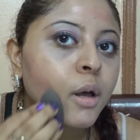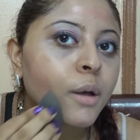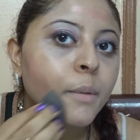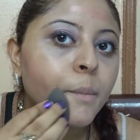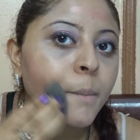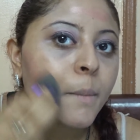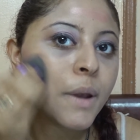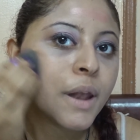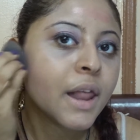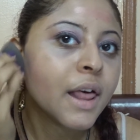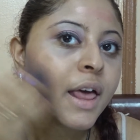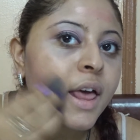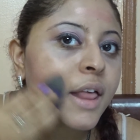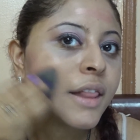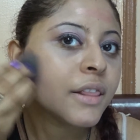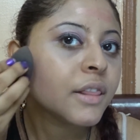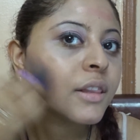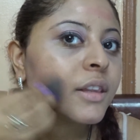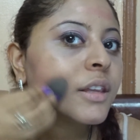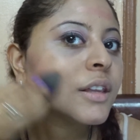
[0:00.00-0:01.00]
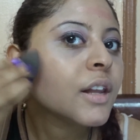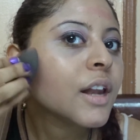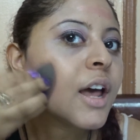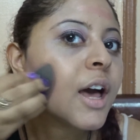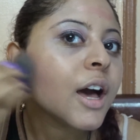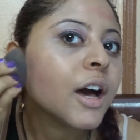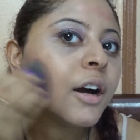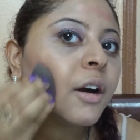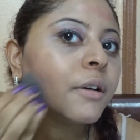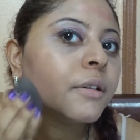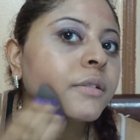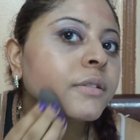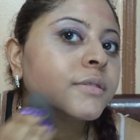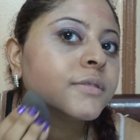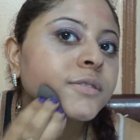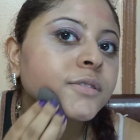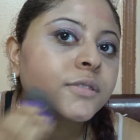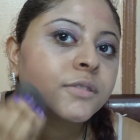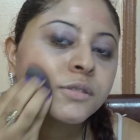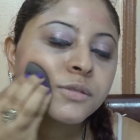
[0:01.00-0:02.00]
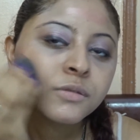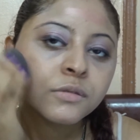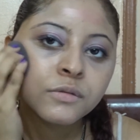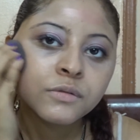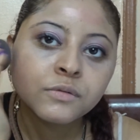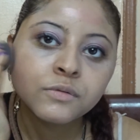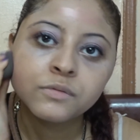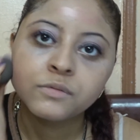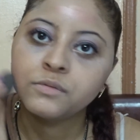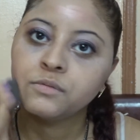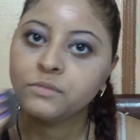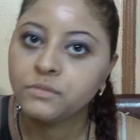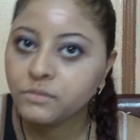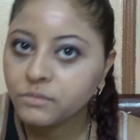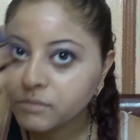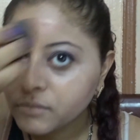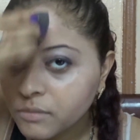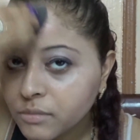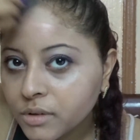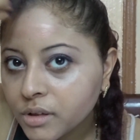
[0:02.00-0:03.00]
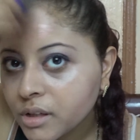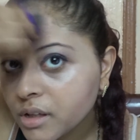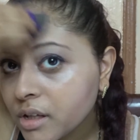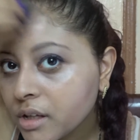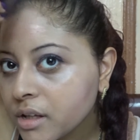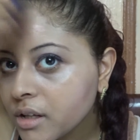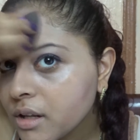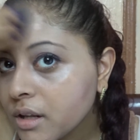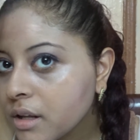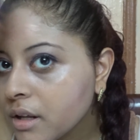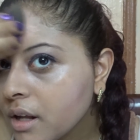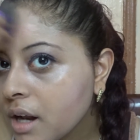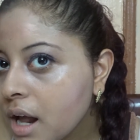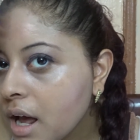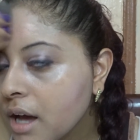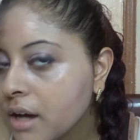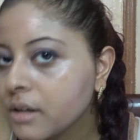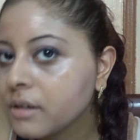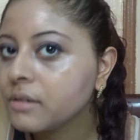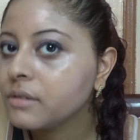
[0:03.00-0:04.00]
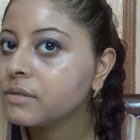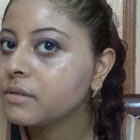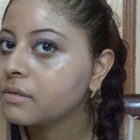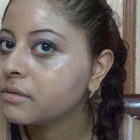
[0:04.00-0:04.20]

blend it out. Blend it out.